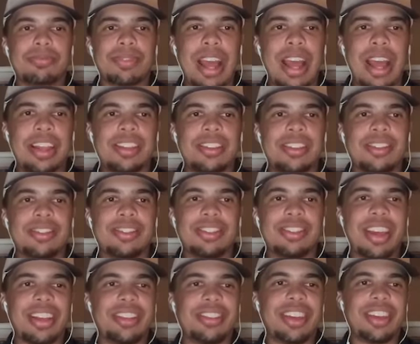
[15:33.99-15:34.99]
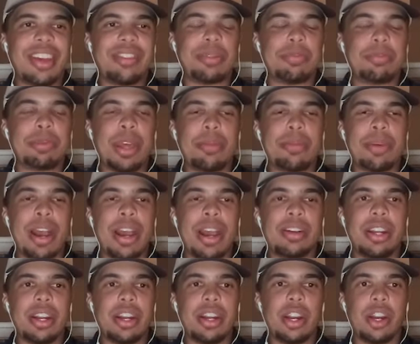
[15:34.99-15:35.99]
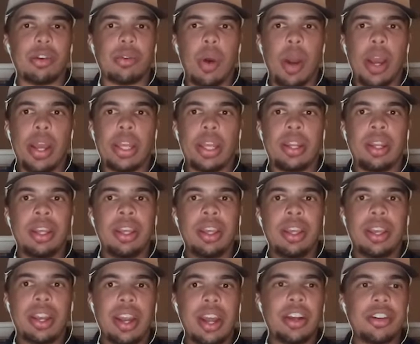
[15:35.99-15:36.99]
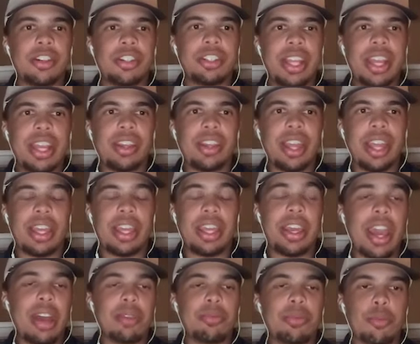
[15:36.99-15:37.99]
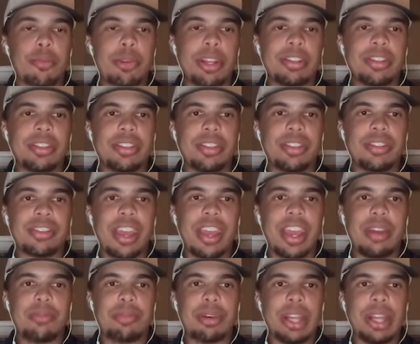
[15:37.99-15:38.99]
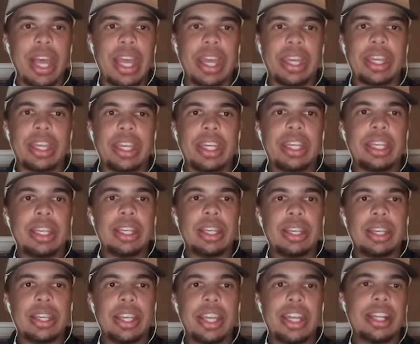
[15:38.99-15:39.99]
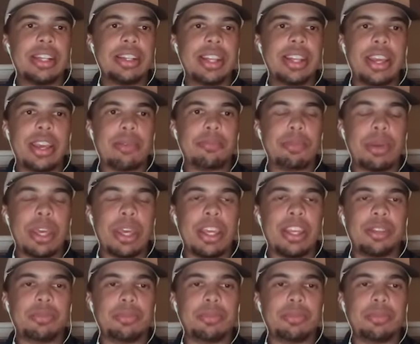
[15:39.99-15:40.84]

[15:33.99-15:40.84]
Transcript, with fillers: I to to have to play behind Derrick White, and I understand like he had more minutes in this game, but like getting DNPs